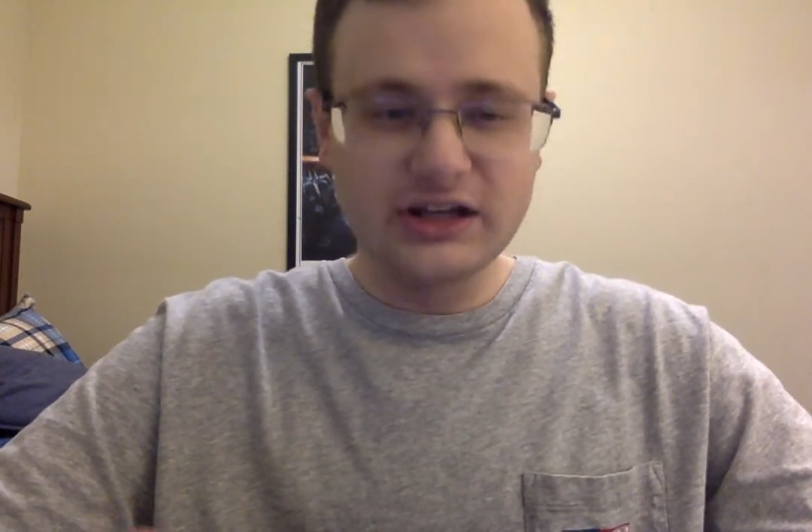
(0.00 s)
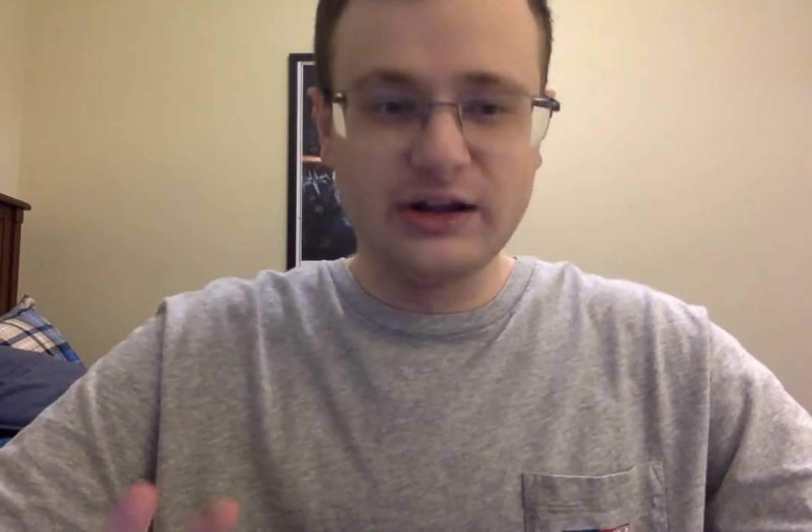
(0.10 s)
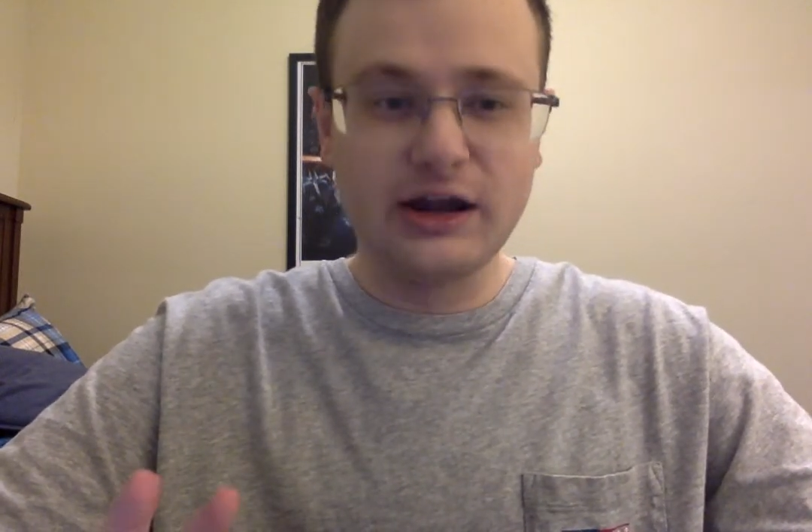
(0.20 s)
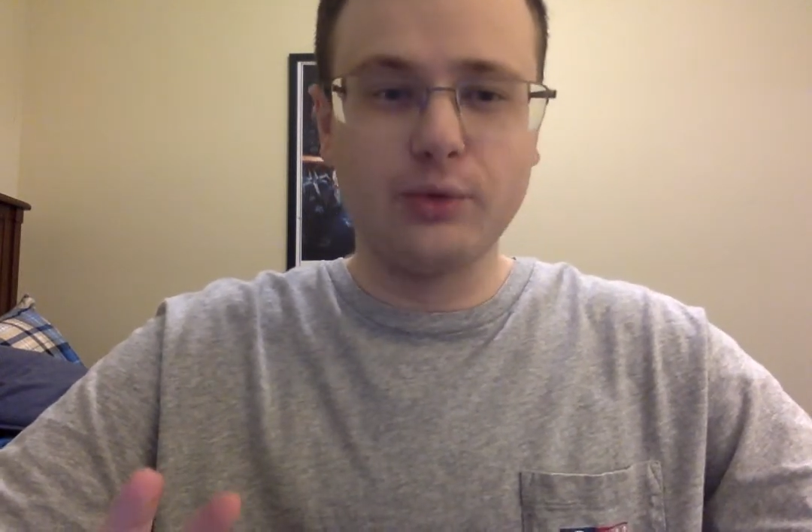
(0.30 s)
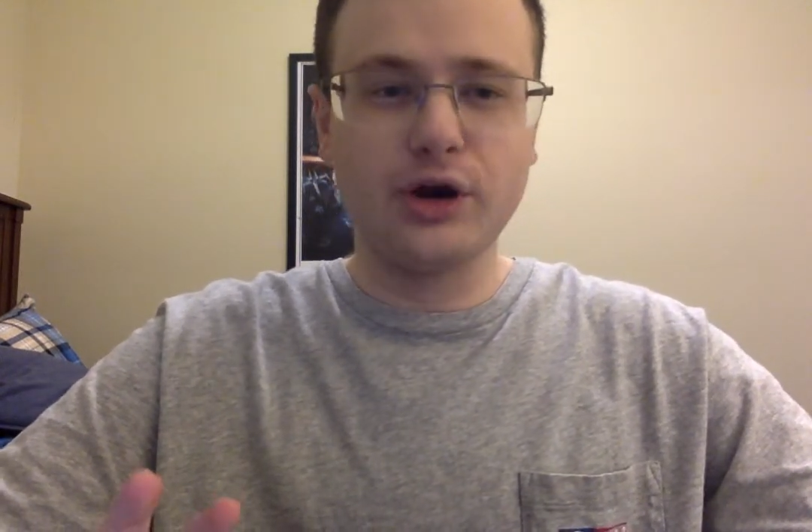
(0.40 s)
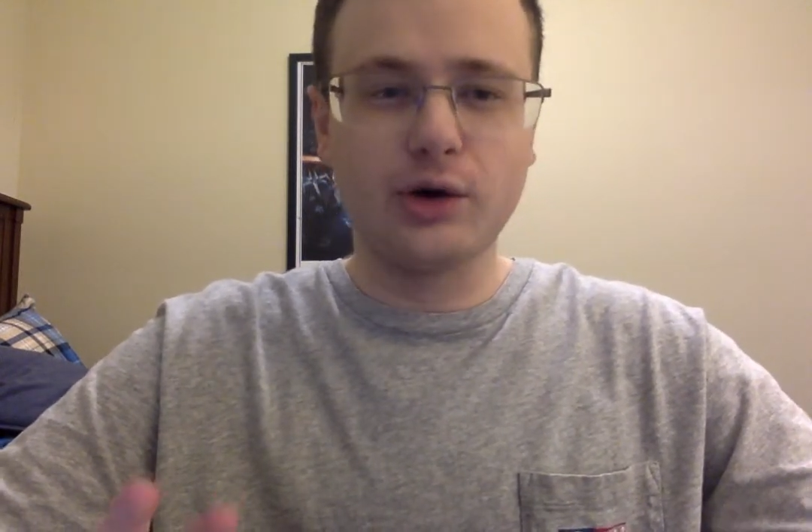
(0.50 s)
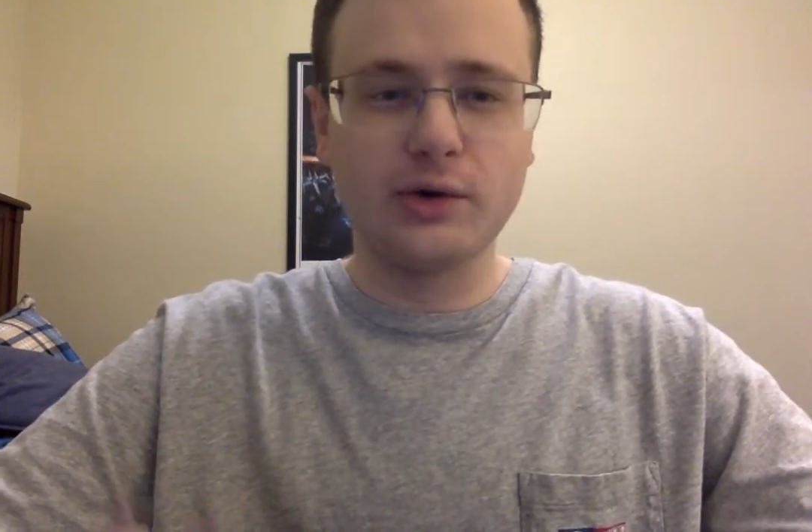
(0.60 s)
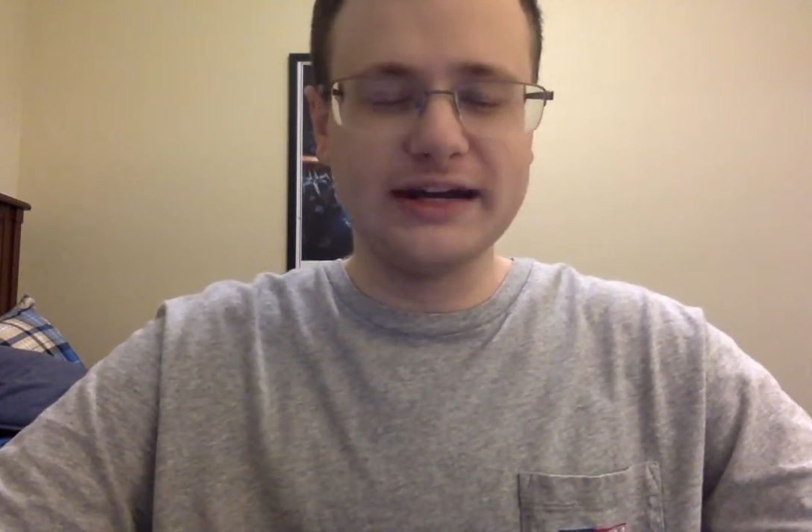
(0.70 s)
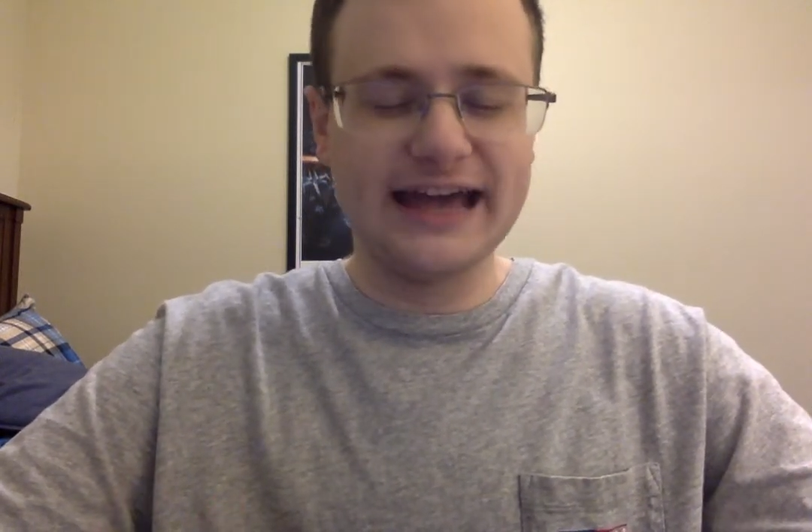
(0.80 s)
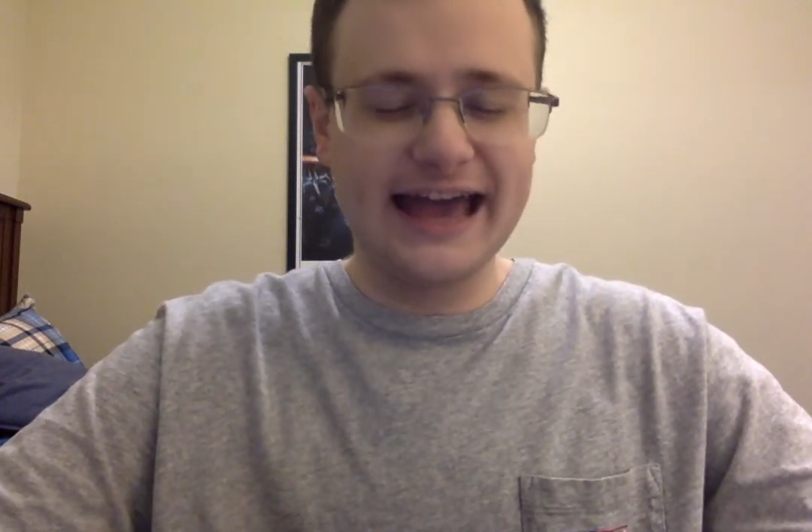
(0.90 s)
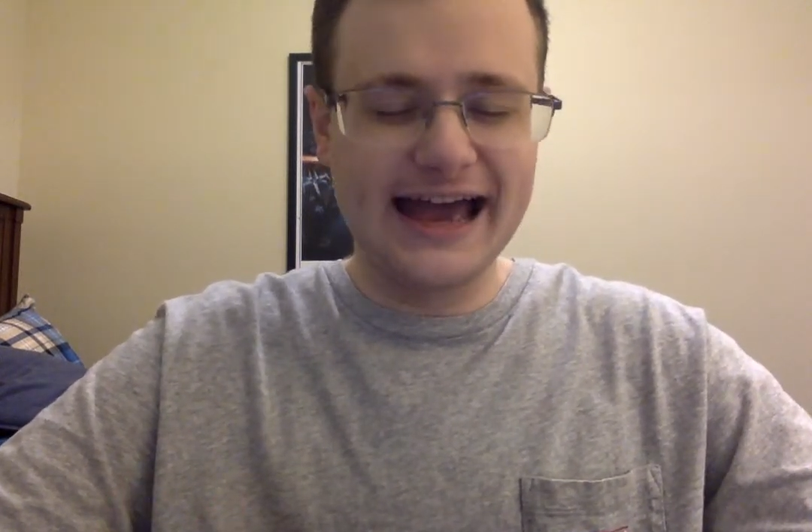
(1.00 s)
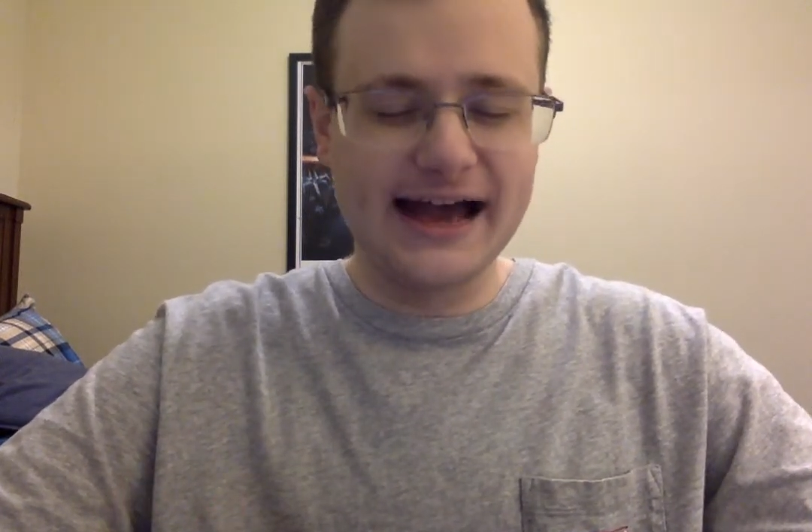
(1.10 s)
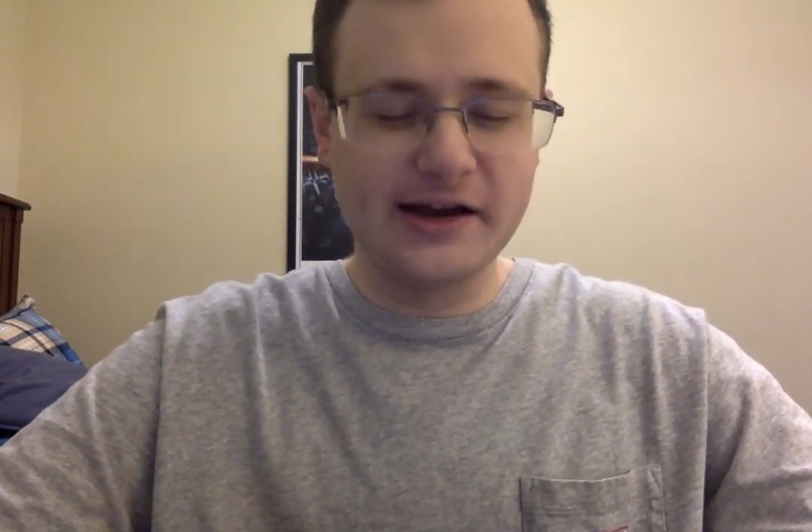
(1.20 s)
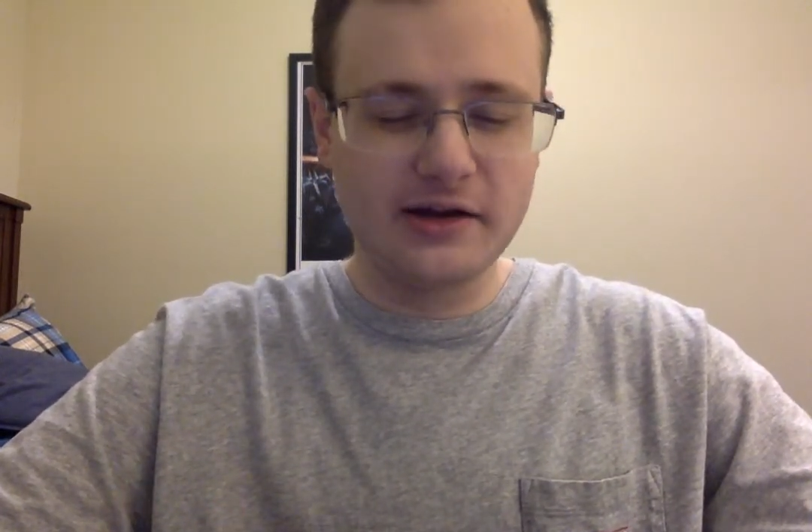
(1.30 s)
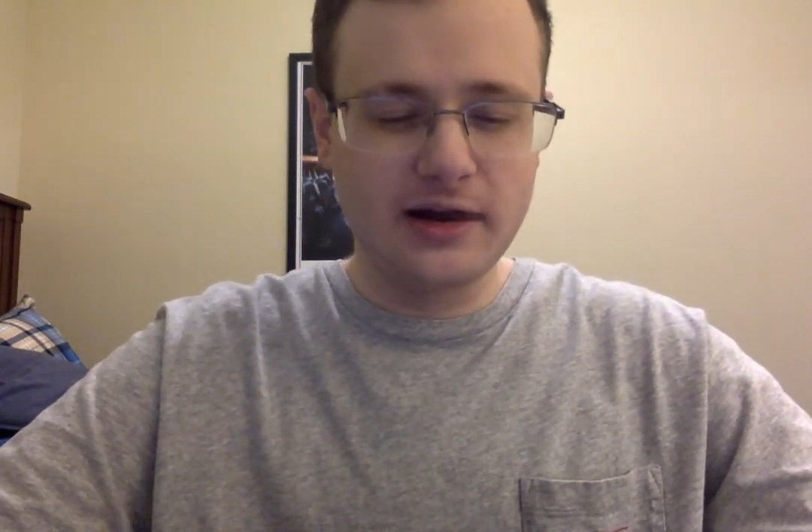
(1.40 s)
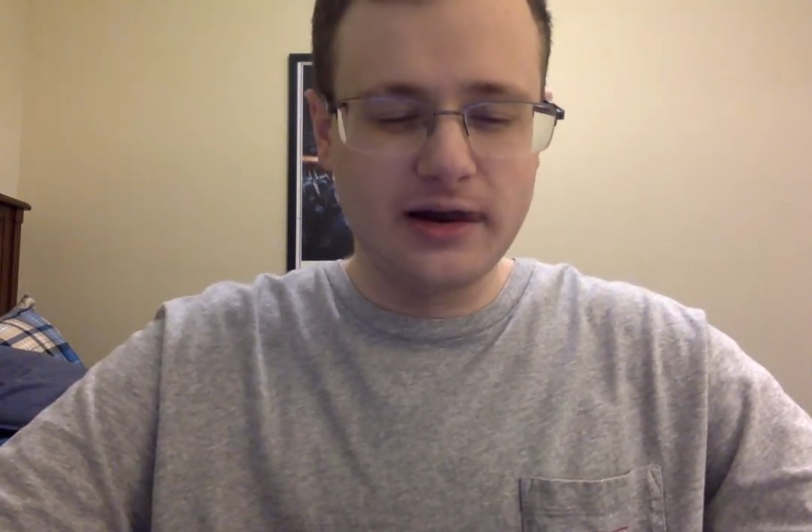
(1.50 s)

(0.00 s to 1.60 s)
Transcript: that we already had,